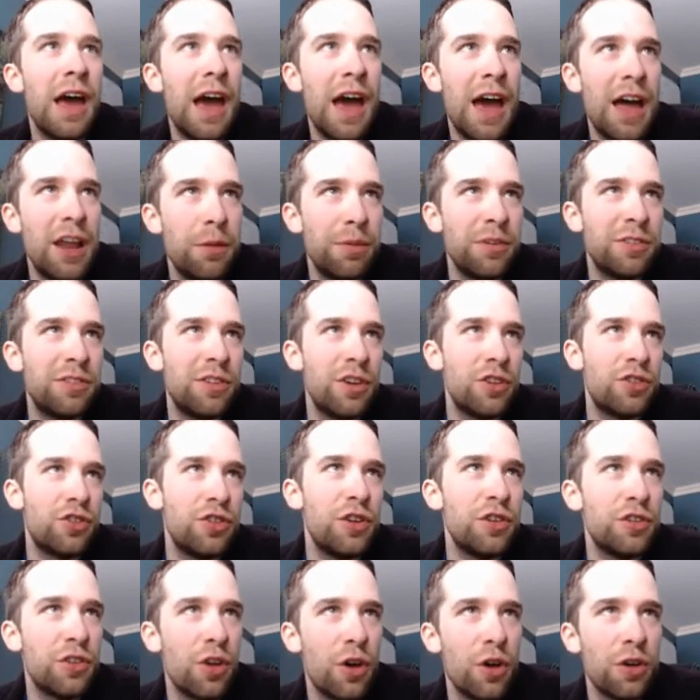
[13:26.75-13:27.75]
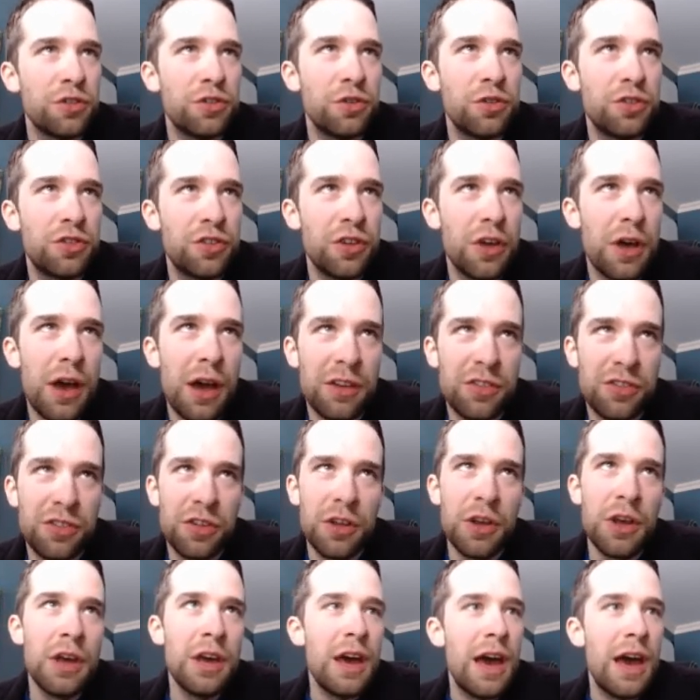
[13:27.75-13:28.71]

end position is also 6,